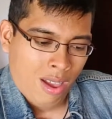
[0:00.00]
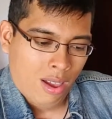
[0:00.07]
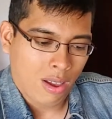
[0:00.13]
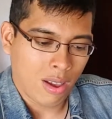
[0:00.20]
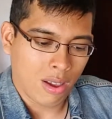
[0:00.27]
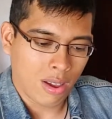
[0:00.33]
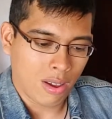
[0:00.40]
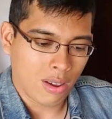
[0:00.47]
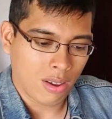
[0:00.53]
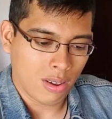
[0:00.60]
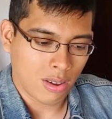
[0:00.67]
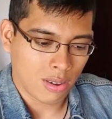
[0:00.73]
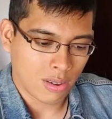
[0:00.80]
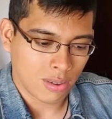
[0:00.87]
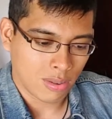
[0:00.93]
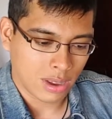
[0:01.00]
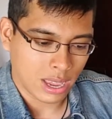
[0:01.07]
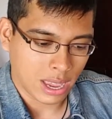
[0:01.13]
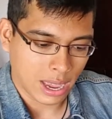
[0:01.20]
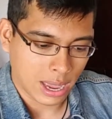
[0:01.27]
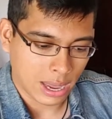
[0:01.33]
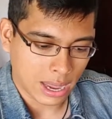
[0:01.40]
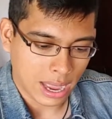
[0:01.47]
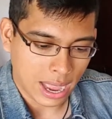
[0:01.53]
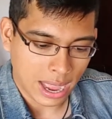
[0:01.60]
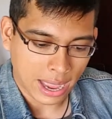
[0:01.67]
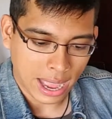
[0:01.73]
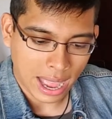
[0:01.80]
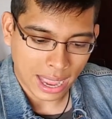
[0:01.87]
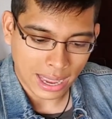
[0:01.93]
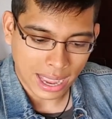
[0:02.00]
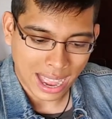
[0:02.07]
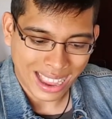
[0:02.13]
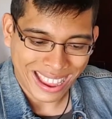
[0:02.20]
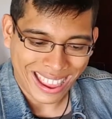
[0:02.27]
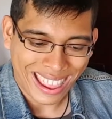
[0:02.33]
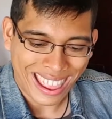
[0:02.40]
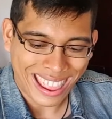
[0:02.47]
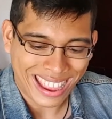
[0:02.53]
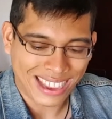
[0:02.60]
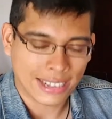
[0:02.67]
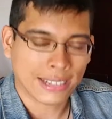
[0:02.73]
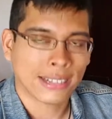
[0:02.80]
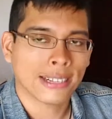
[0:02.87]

Oh, okay. I hate